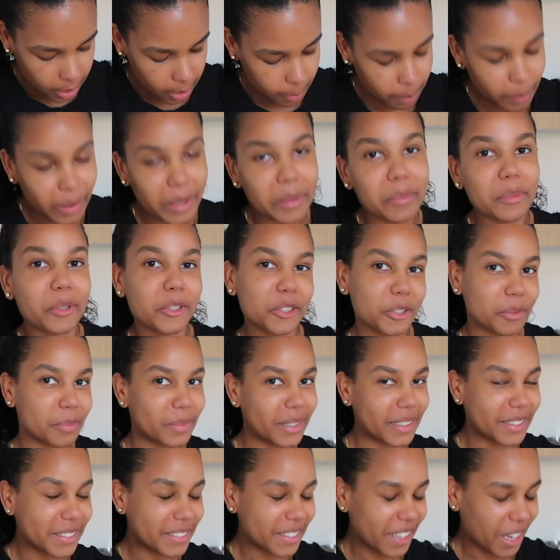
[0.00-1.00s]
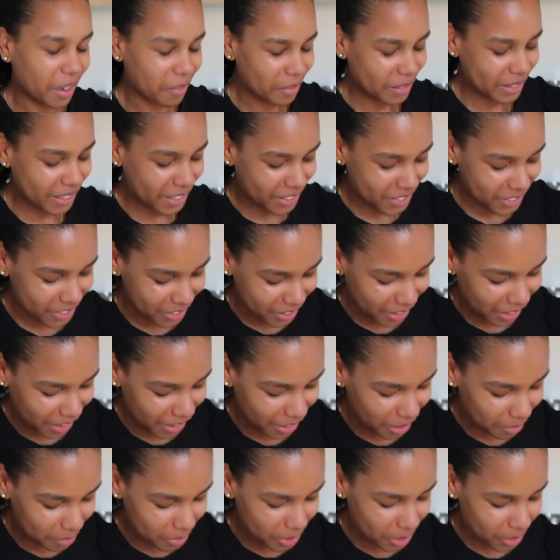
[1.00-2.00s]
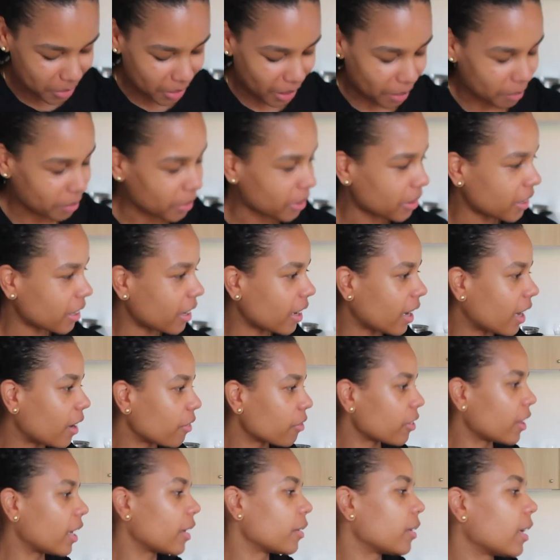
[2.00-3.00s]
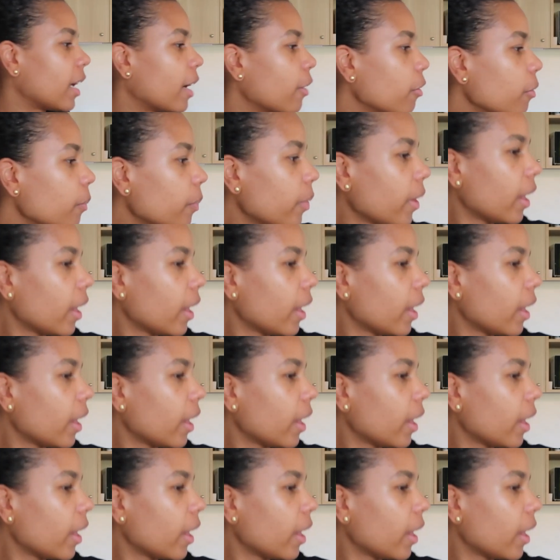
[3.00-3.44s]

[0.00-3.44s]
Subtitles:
my immersion blender came in yesterday and I'm so happy that I have that now.